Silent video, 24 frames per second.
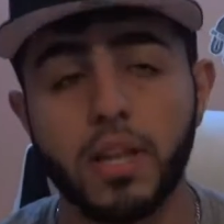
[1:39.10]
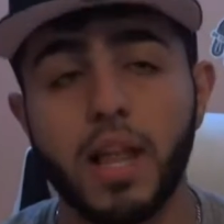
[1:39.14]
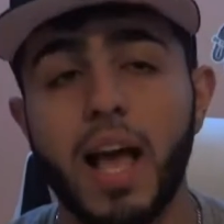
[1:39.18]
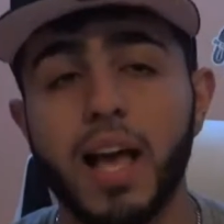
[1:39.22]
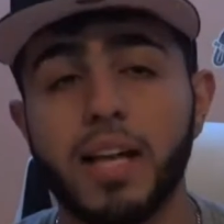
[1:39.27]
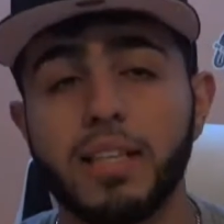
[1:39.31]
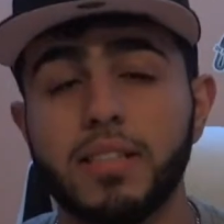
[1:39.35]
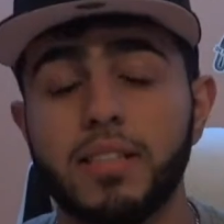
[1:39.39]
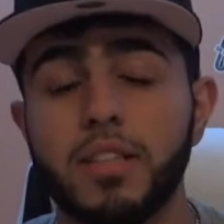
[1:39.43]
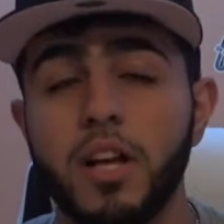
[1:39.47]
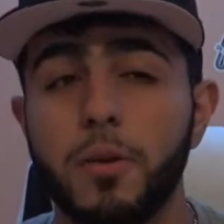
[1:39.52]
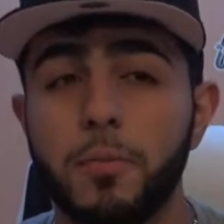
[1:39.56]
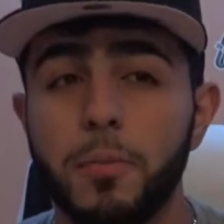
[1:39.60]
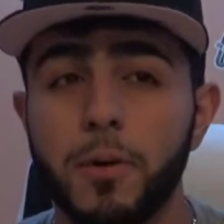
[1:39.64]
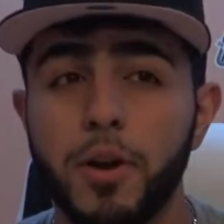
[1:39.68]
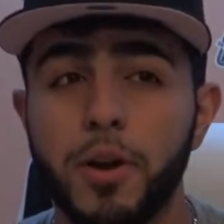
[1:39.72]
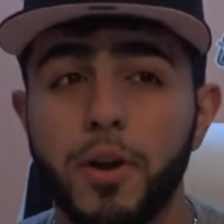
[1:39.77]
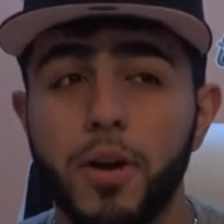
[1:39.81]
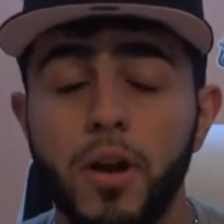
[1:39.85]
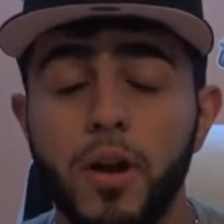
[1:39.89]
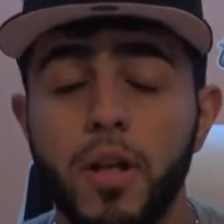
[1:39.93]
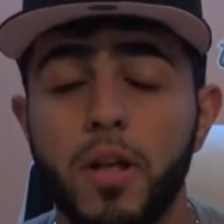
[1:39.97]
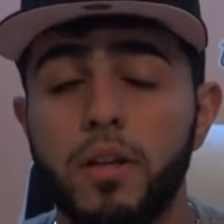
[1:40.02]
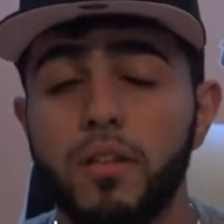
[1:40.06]
last
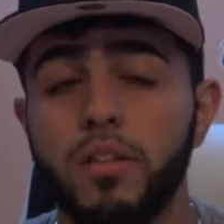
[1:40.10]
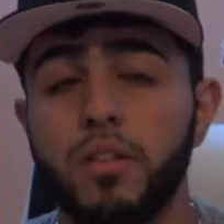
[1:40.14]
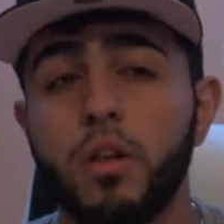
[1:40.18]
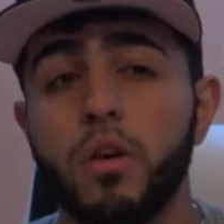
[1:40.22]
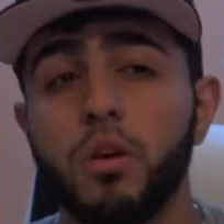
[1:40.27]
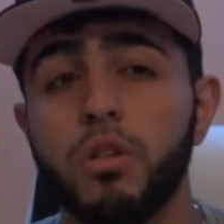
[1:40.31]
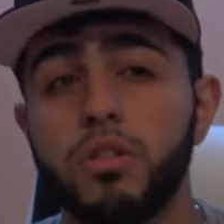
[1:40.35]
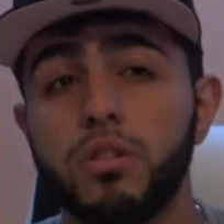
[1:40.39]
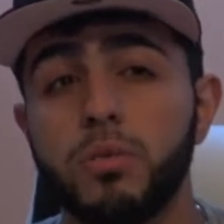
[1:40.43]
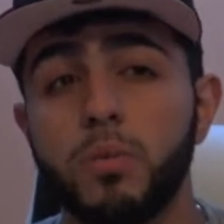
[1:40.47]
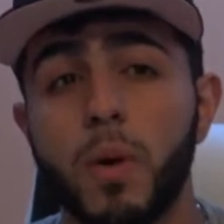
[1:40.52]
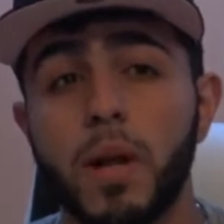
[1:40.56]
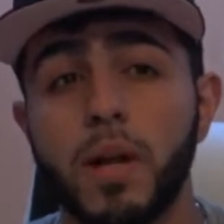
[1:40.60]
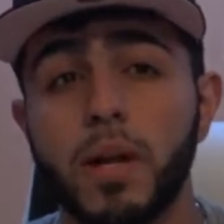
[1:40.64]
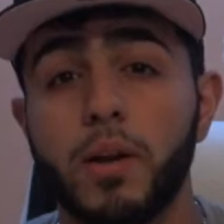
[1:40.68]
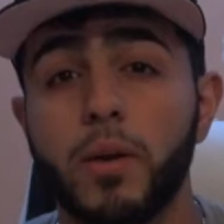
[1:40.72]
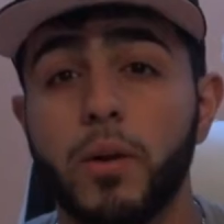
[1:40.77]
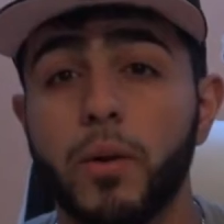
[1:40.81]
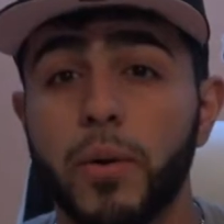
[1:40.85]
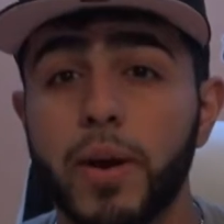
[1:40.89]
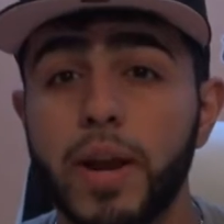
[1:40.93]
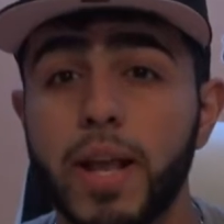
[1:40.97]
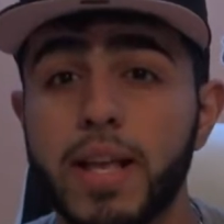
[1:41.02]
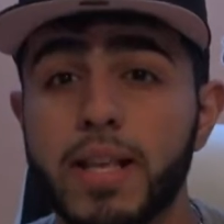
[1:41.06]
summer, those went
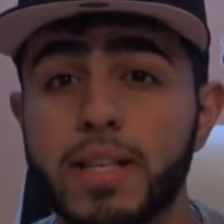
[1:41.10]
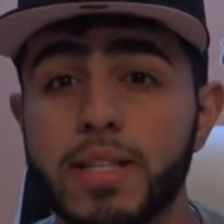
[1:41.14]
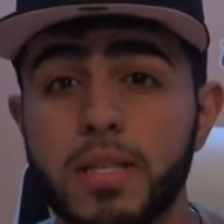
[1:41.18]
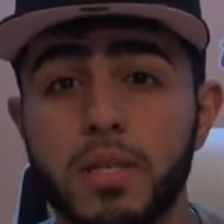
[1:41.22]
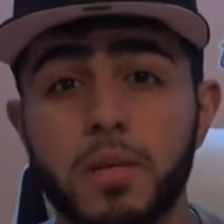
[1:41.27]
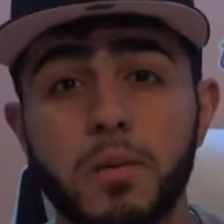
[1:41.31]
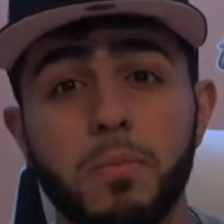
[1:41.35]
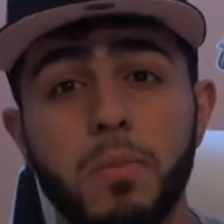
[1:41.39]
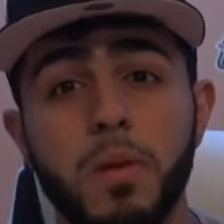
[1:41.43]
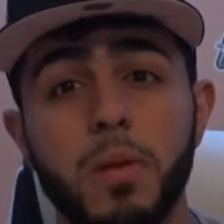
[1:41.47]
crazy.